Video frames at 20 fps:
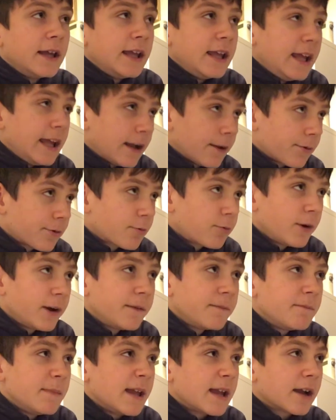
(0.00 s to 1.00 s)
He can
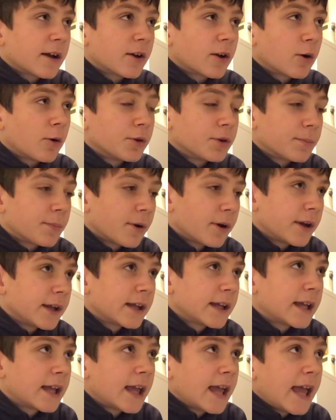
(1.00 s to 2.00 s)
swim, he can go on a
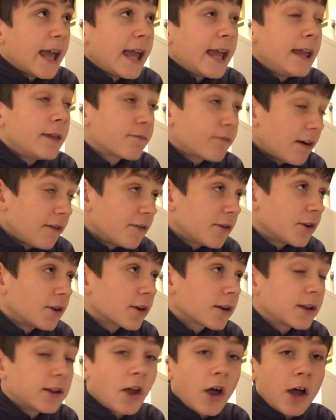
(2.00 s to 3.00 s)
bike. He's very good
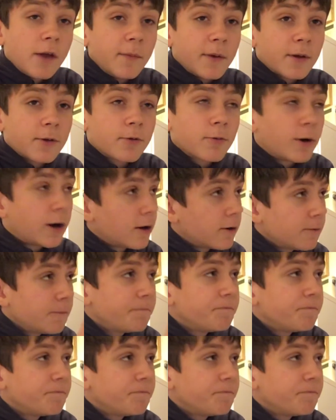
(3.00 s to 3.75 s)
at climbing as well.